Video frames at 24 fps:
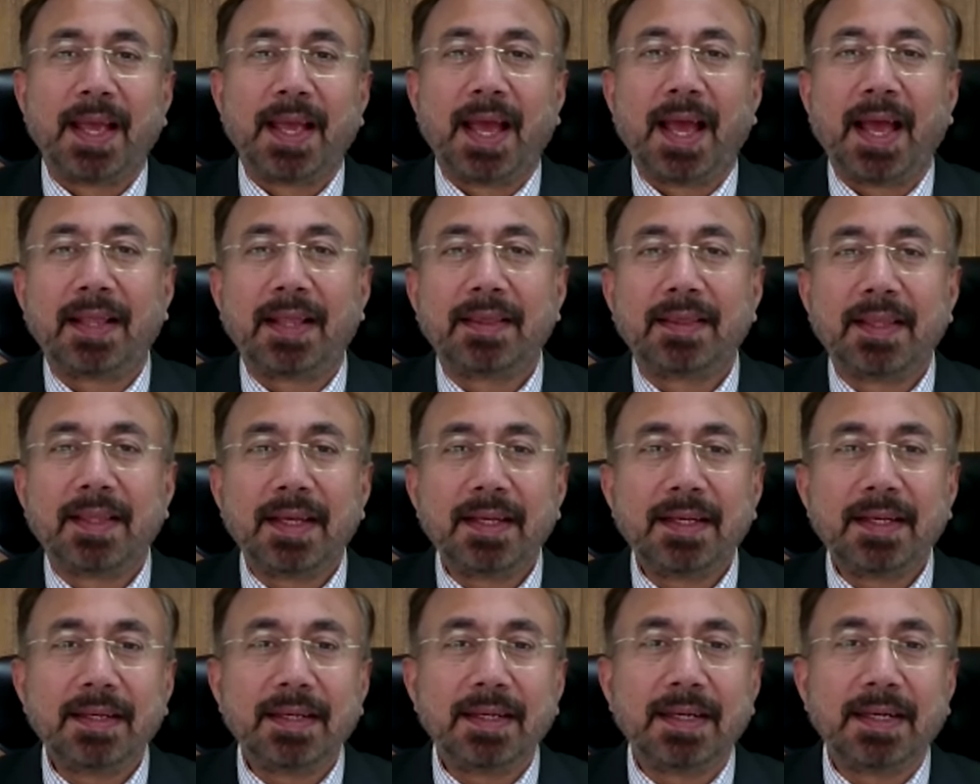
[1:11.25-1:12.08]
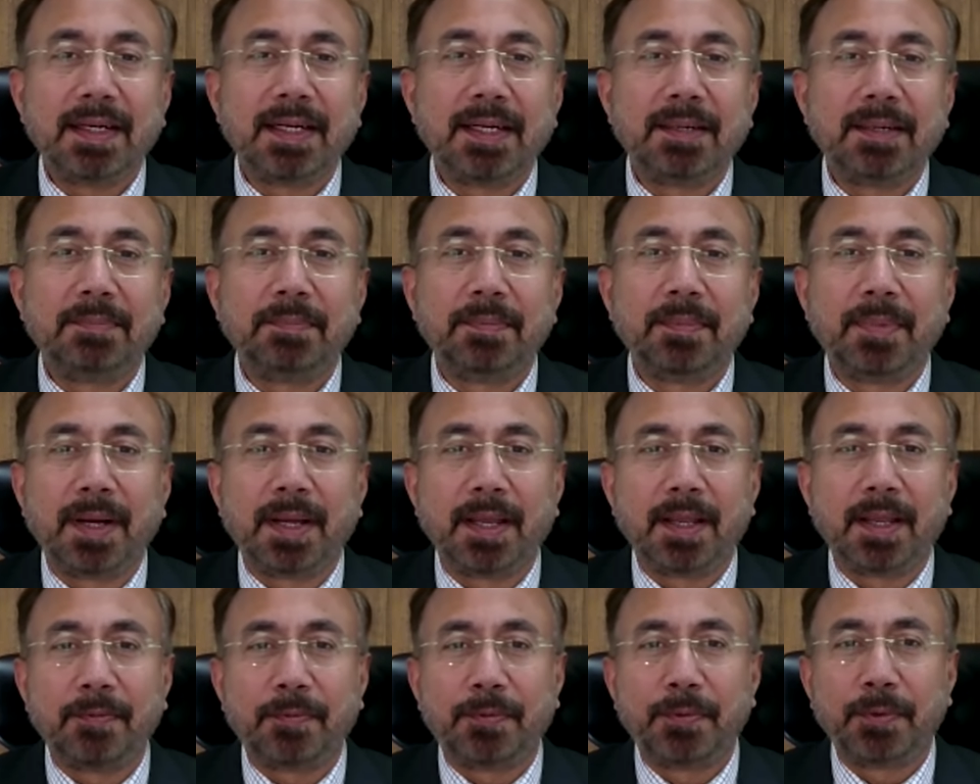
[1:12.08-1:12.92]
And then uh,
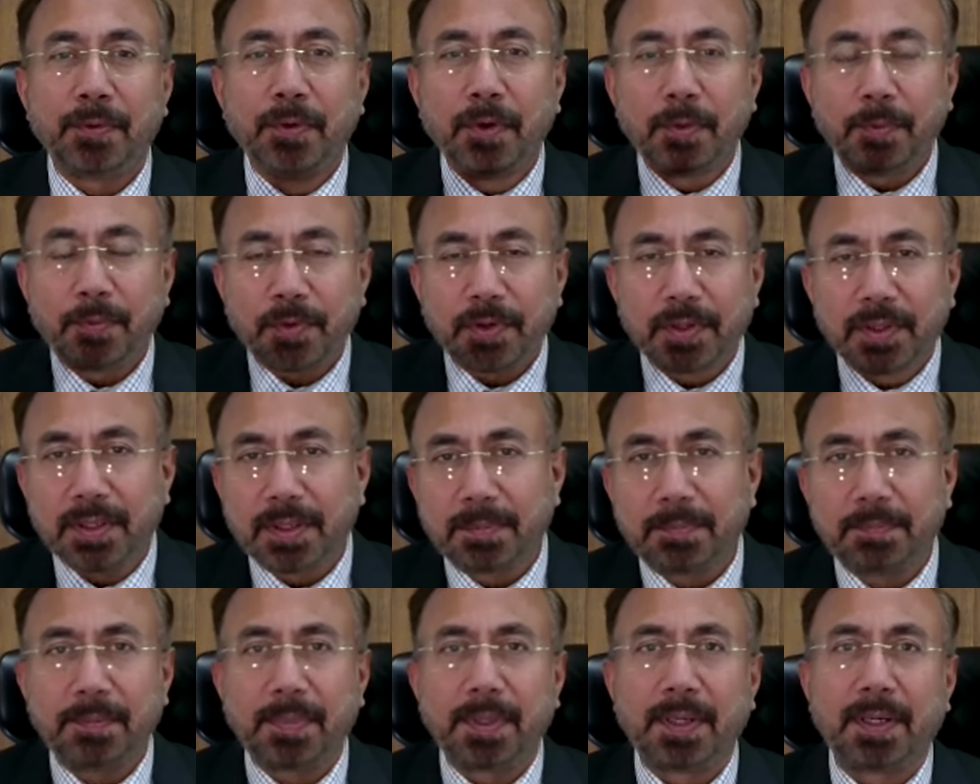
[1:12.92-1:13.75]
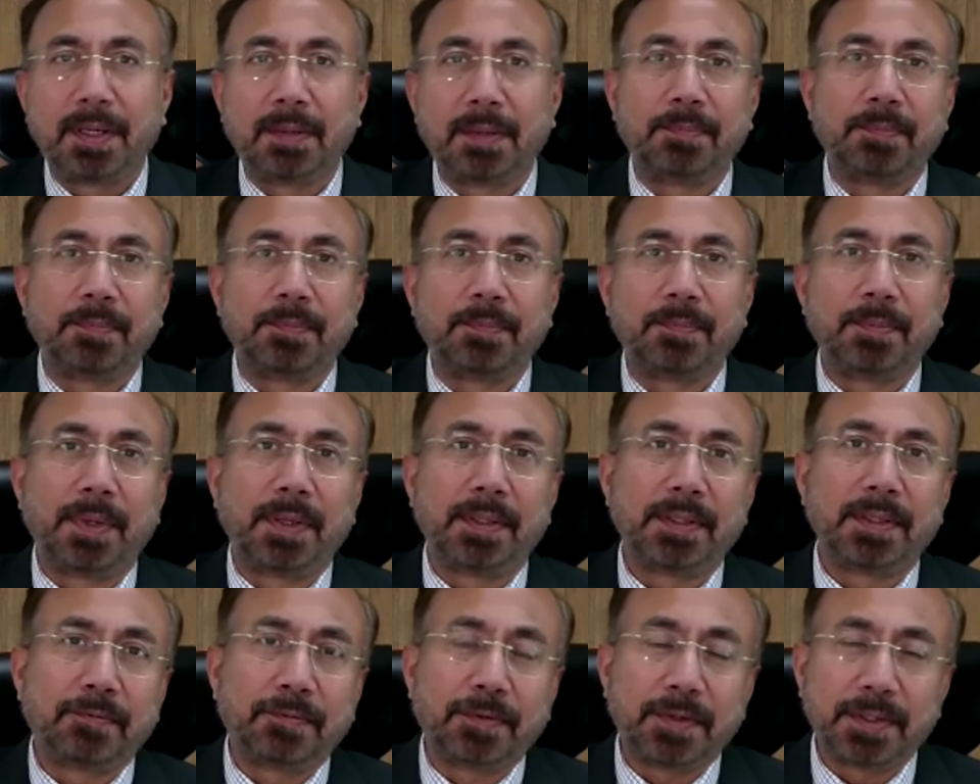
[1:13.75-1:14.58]
if you go for the uh,
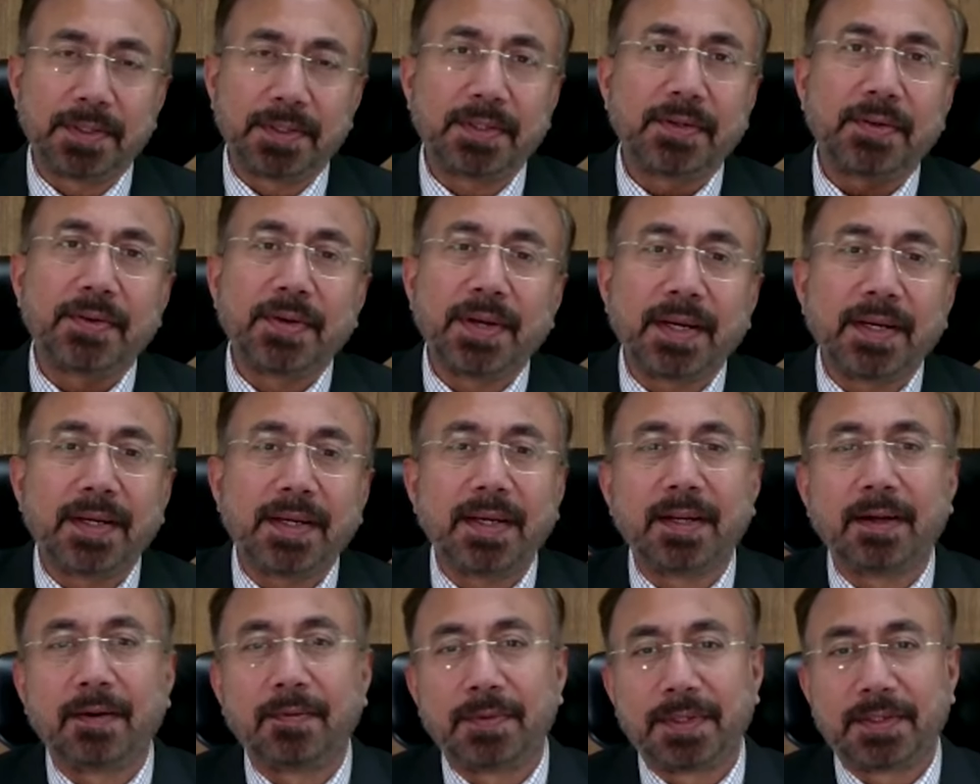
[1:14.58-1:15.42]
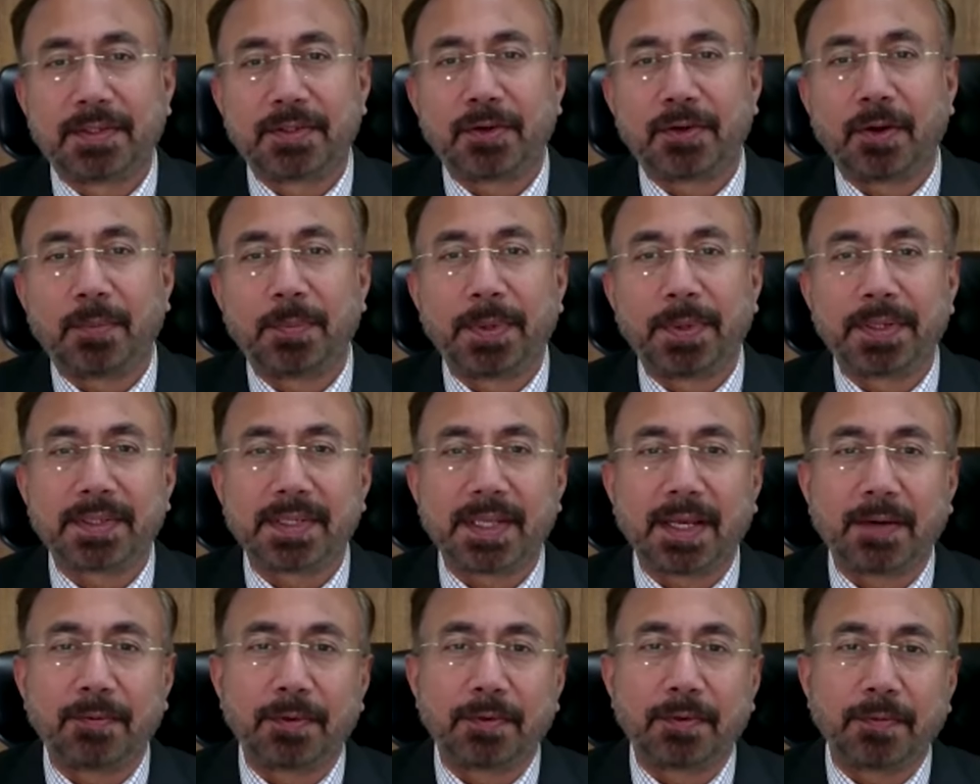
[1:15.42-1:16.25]
the first reading of these topics,
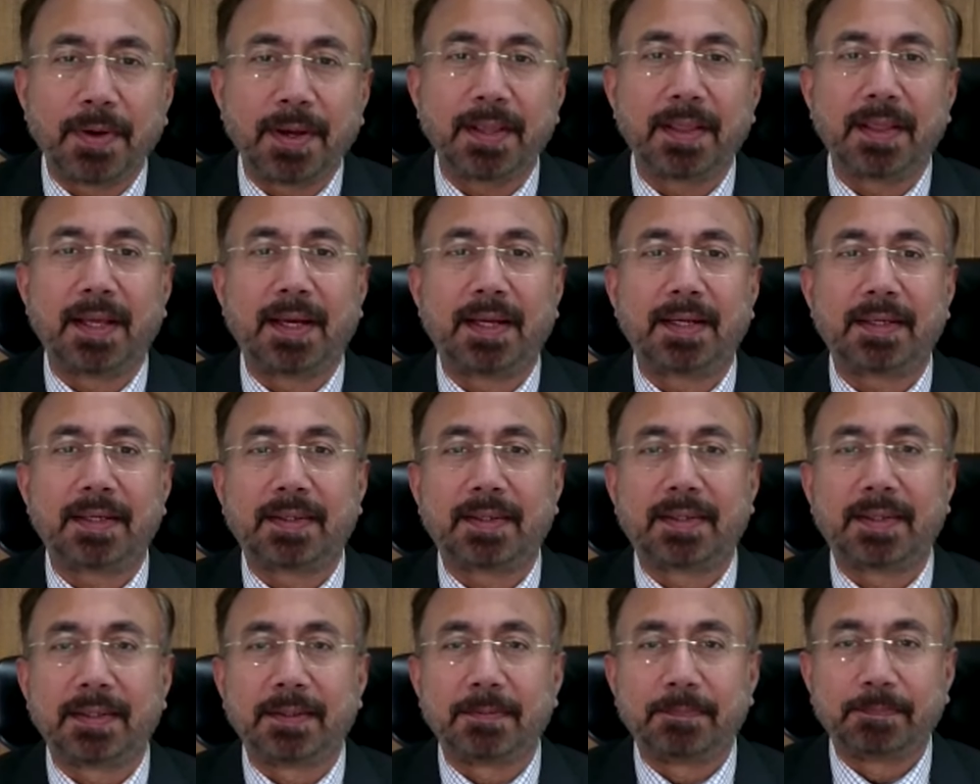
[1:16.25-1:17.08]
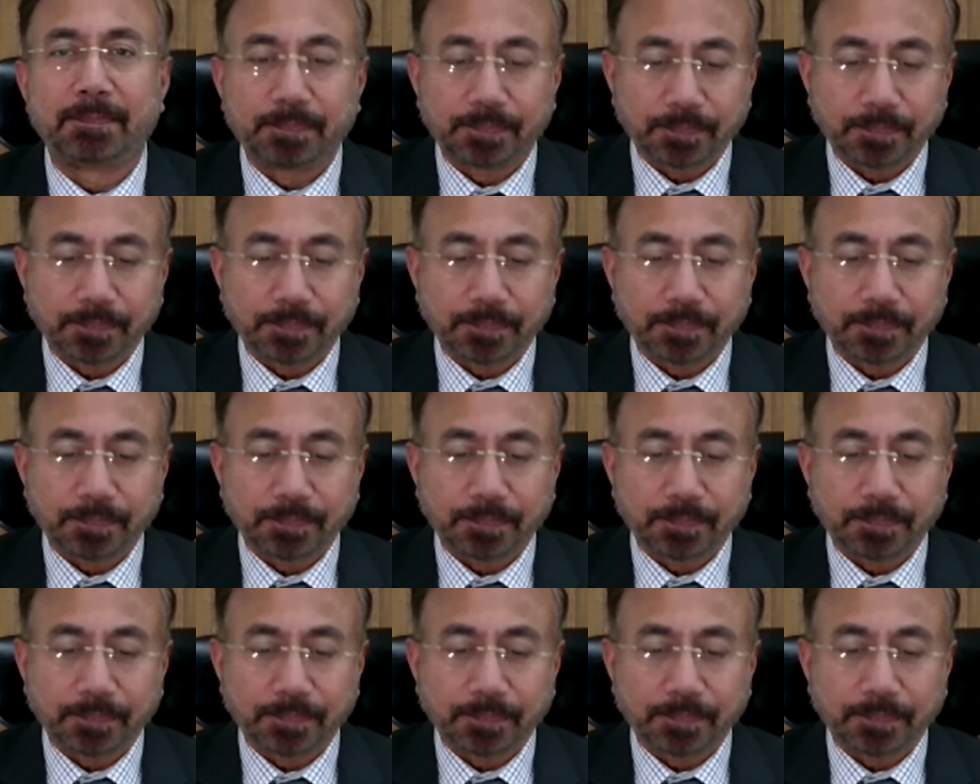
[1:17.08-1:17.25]
I would find that uh,